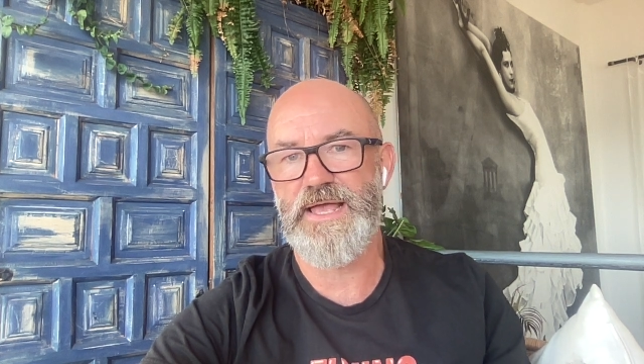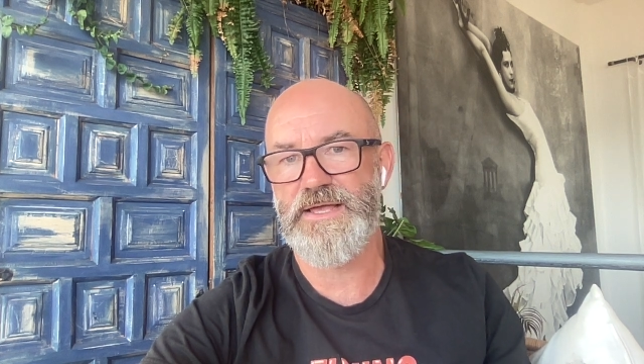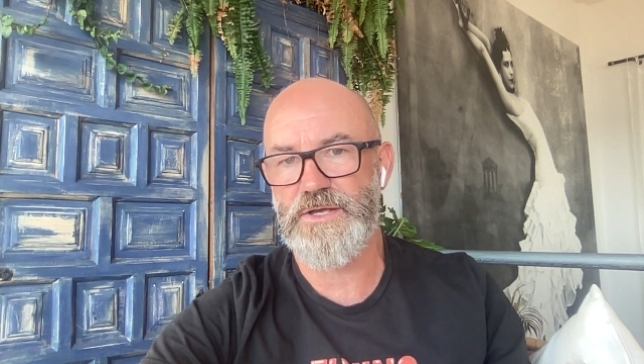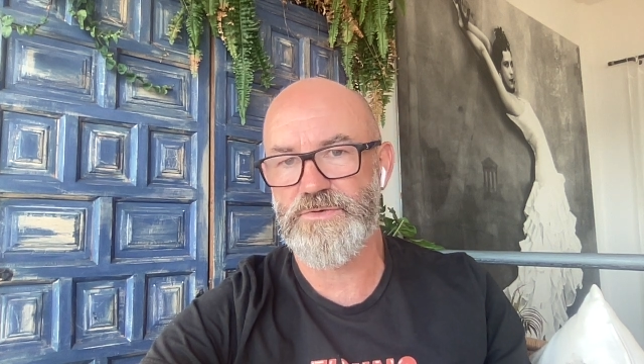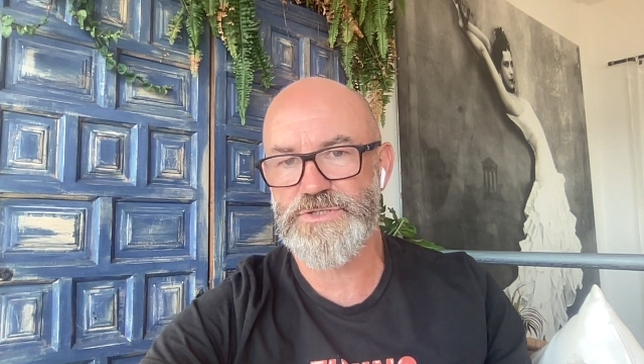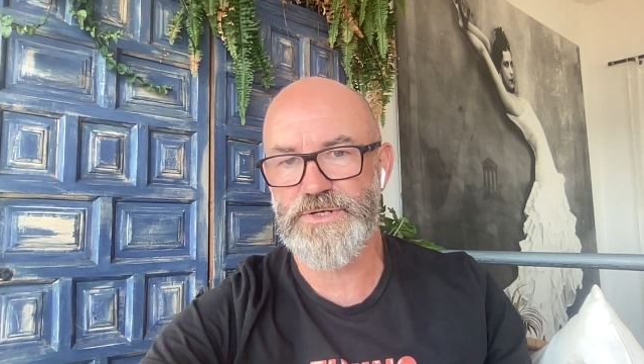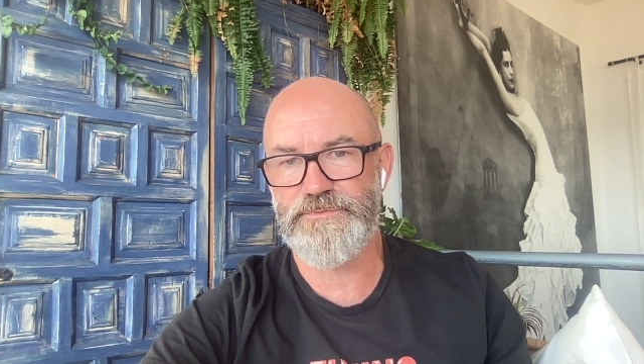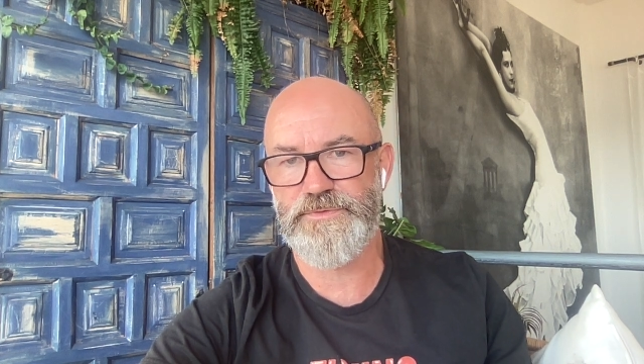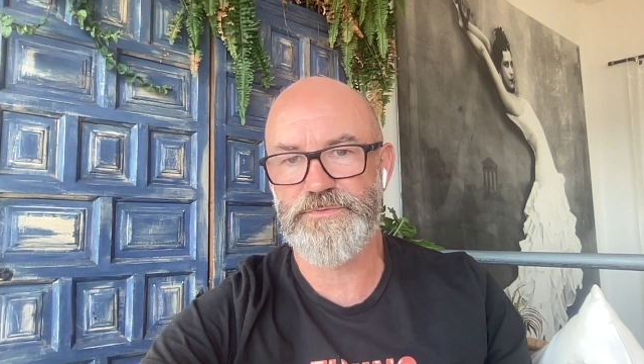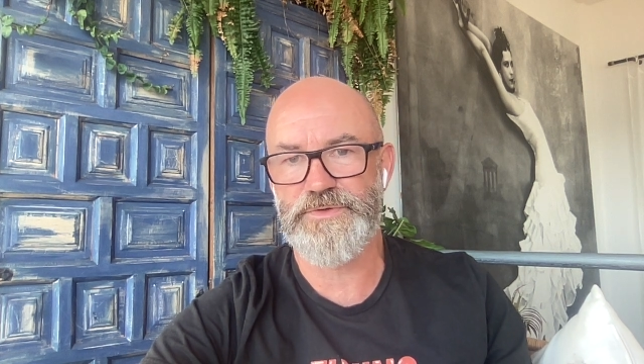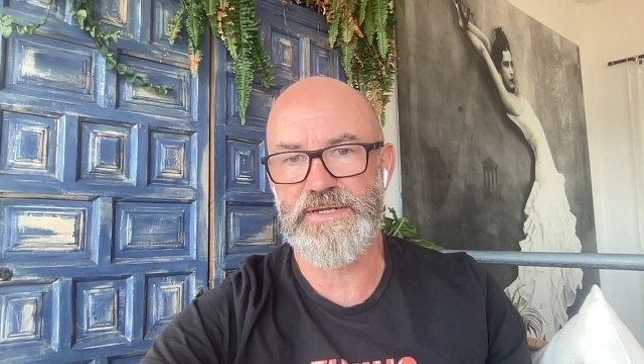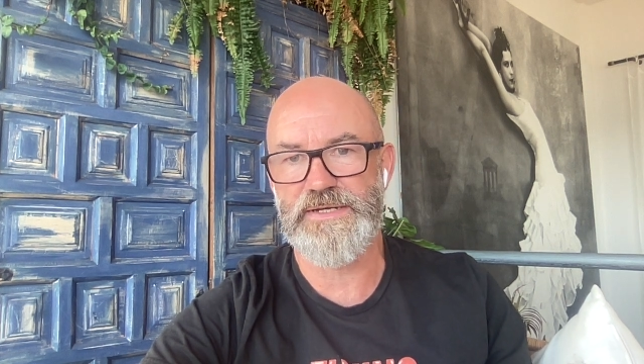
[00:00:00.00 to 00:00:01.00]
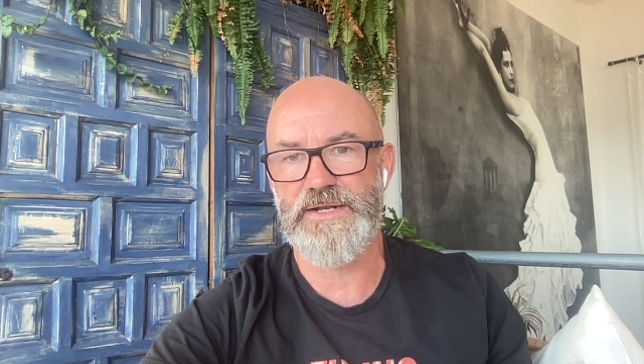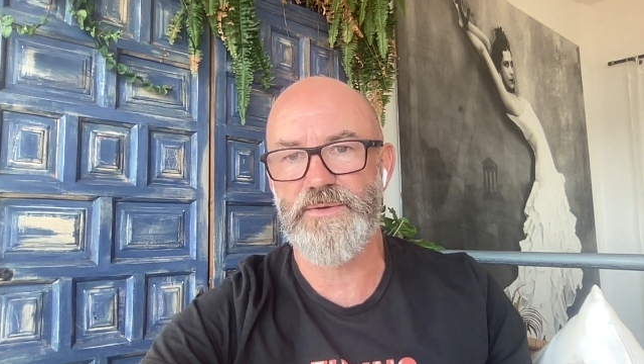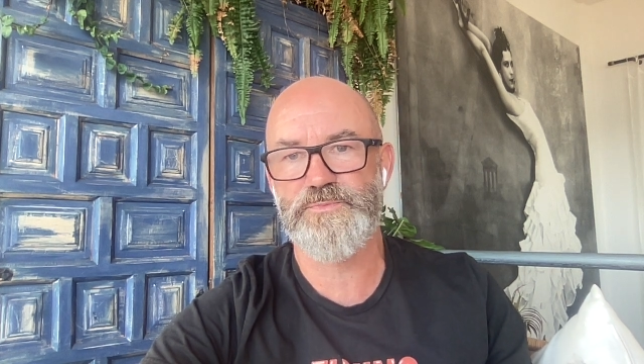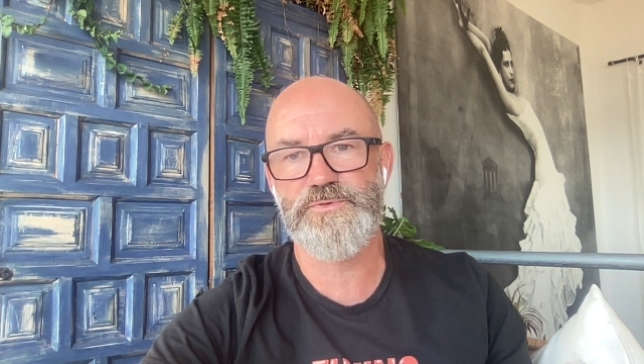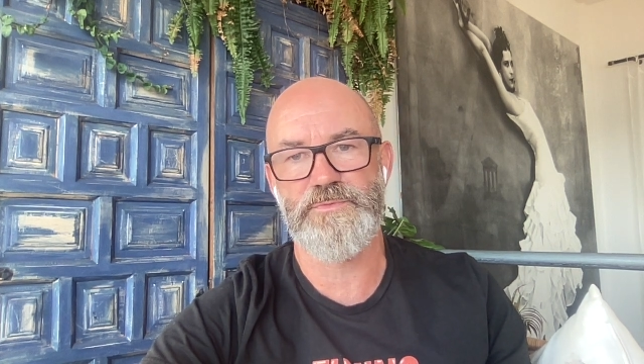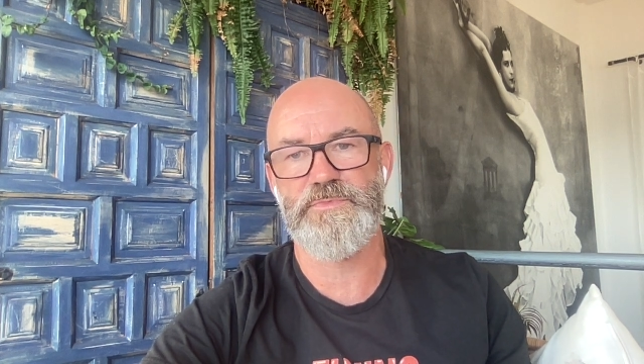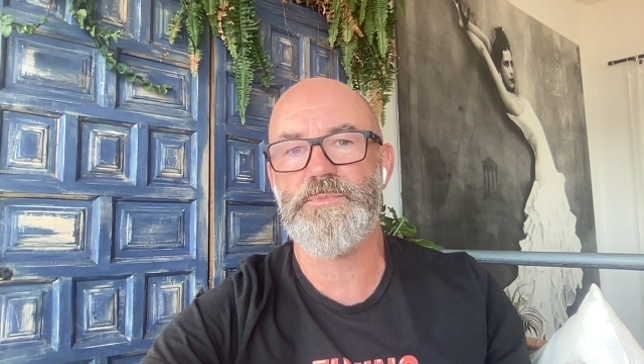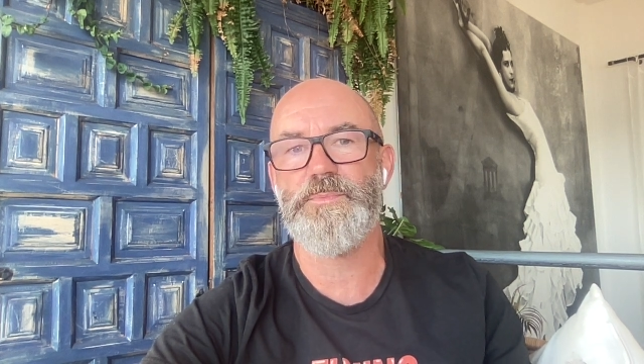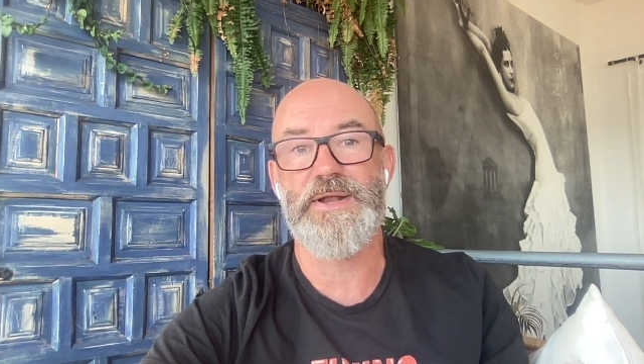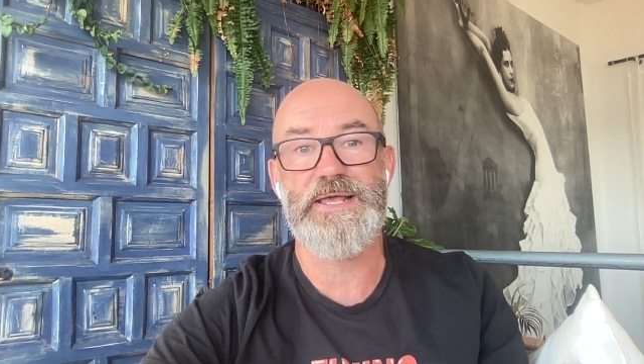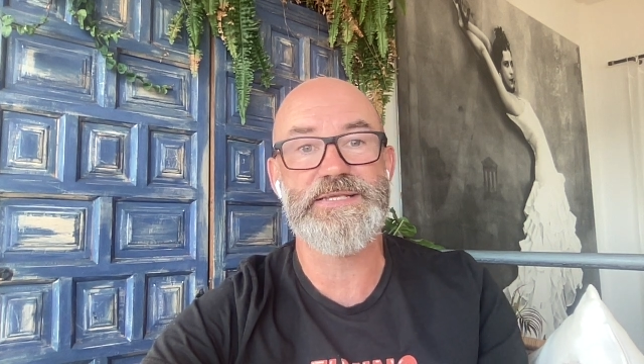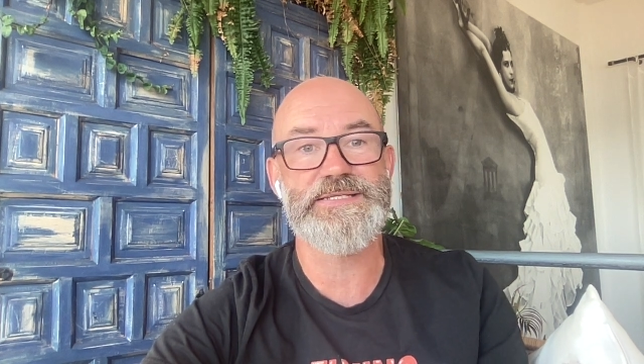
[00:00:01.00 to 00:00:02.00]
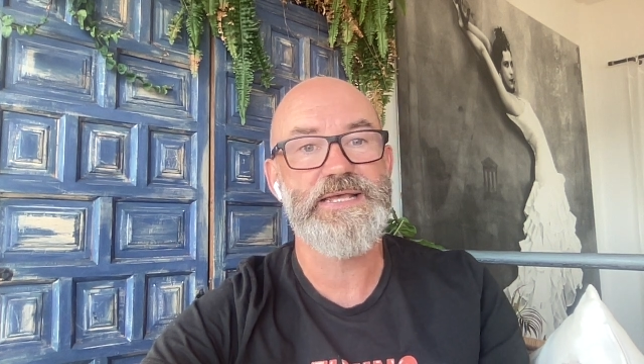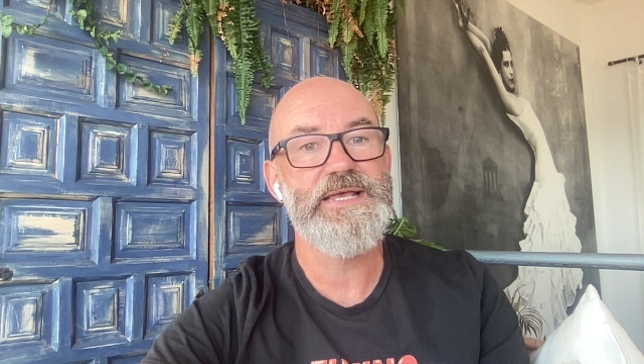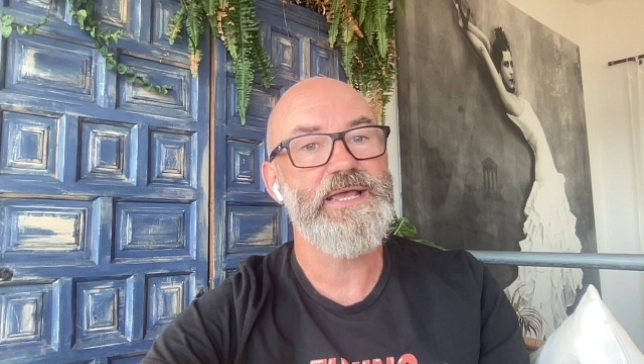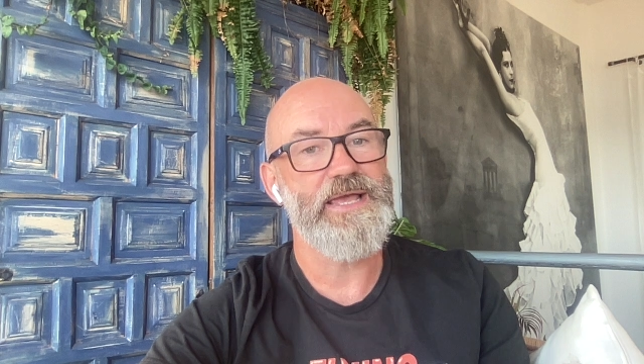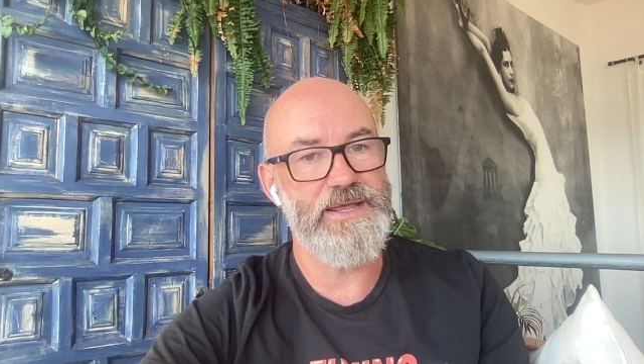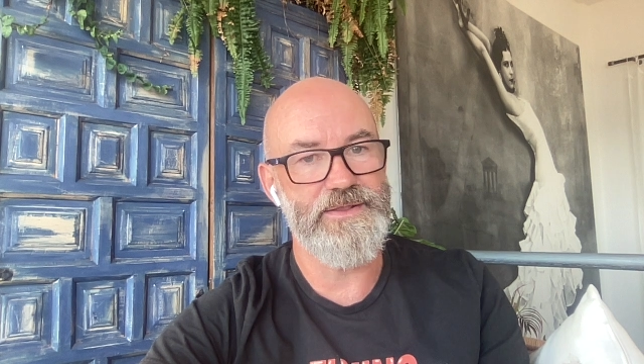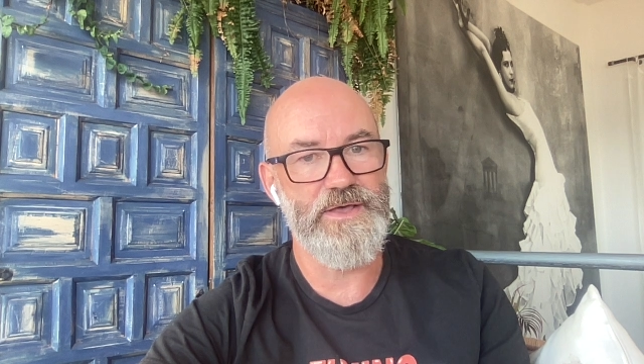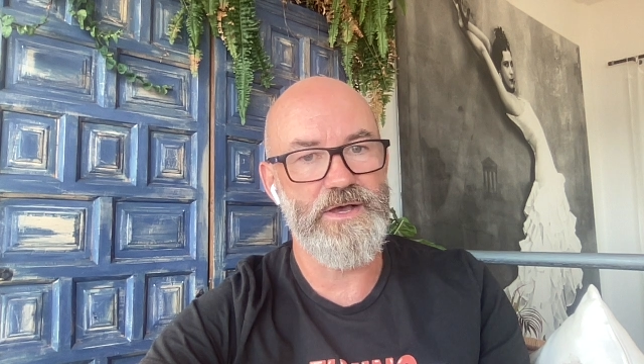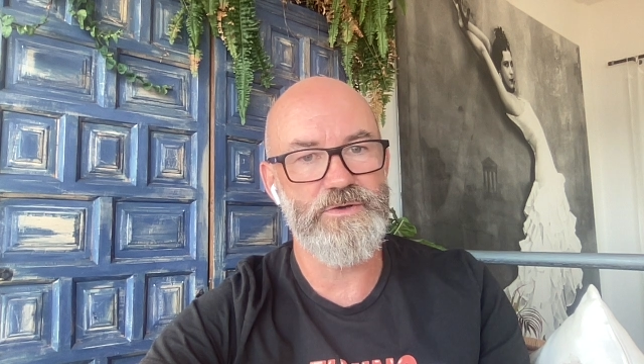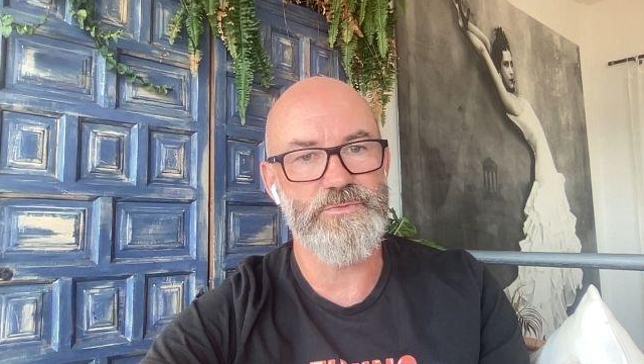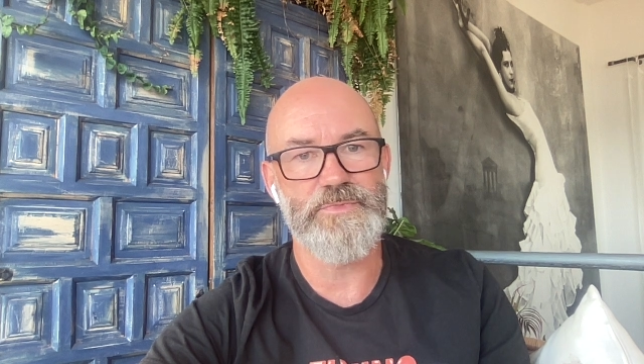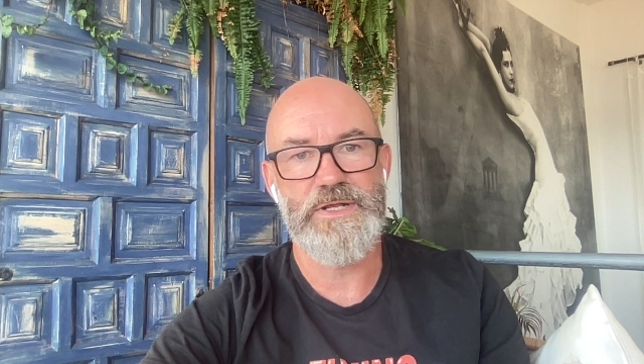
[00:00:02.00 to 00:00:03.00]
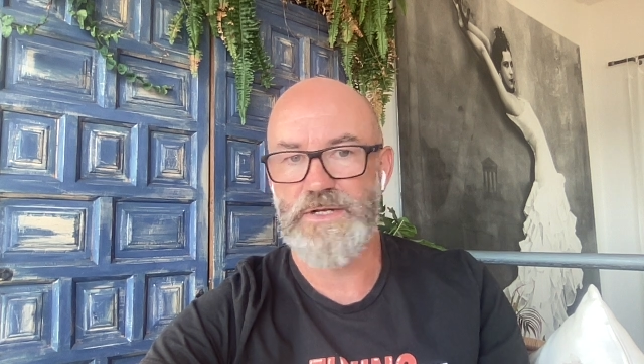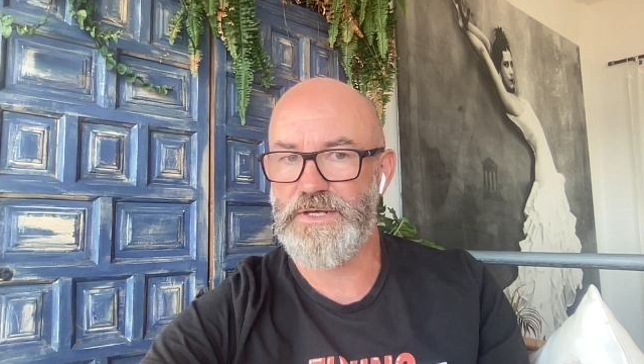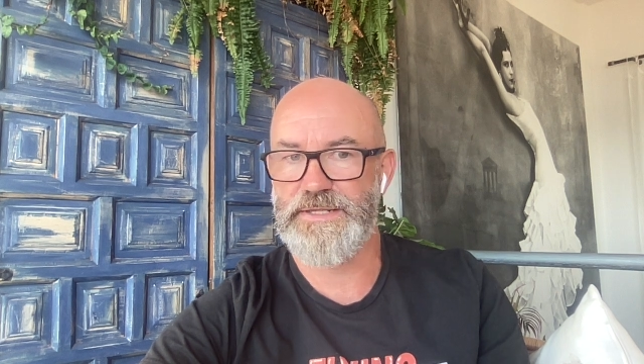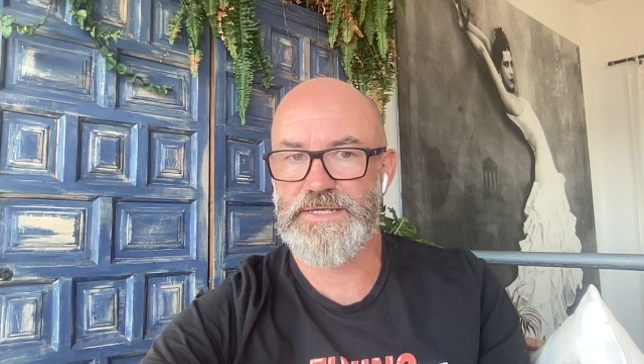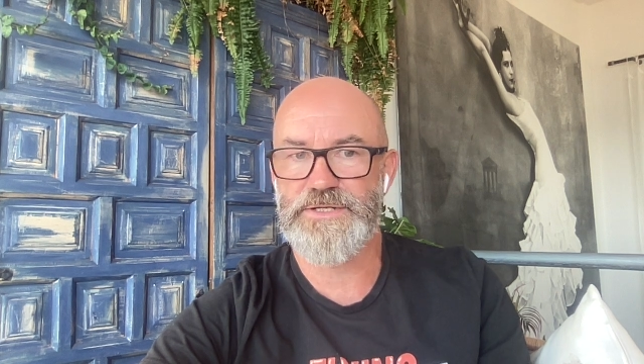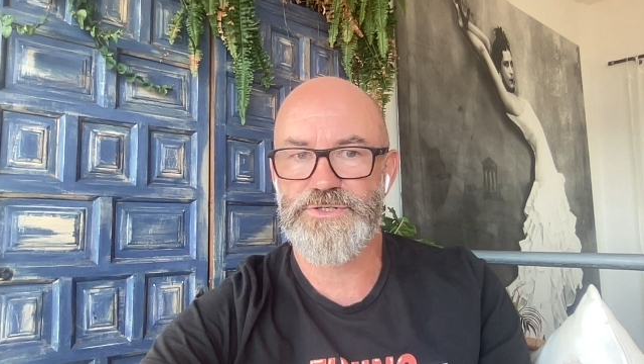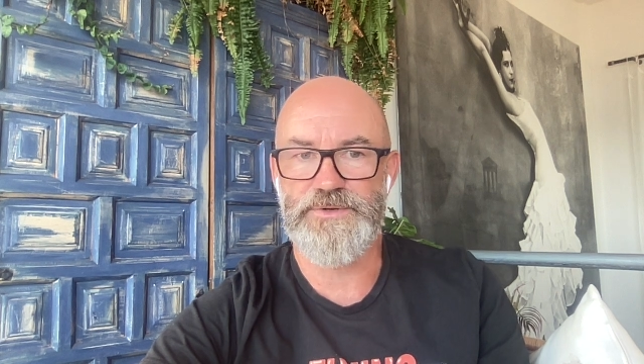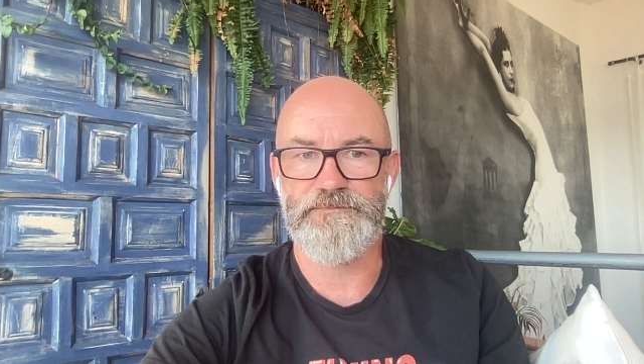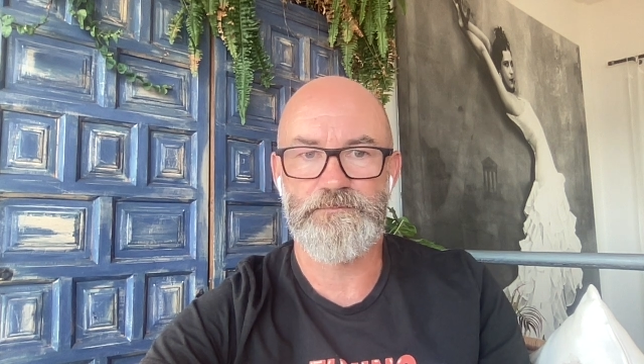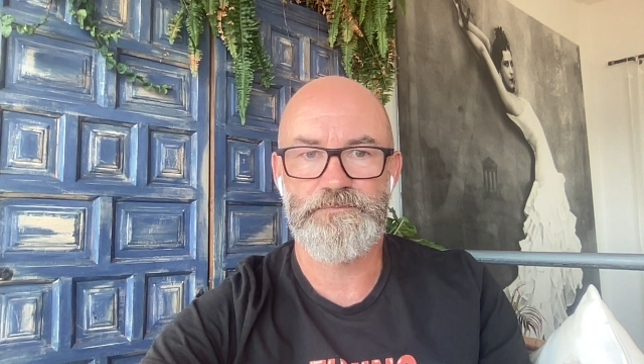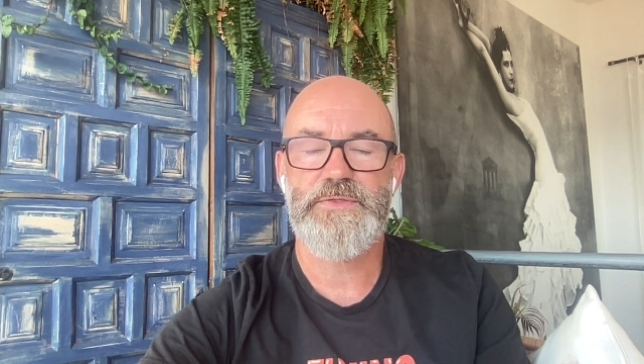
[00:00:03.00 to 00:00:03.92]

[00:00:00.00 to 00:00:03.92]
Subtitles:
Echo Show 15 in a prominent place in the home, like the kitchen.